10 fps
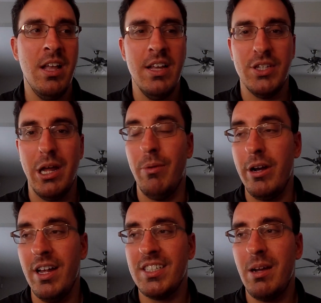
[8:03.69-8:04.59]
so that when it
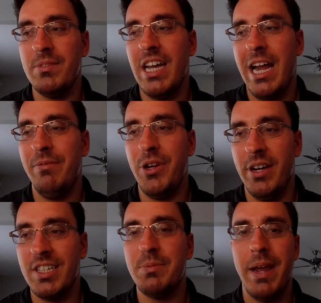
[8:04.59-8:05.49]
does come time for you to
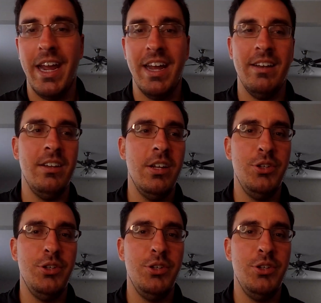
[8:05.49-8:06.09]
expand,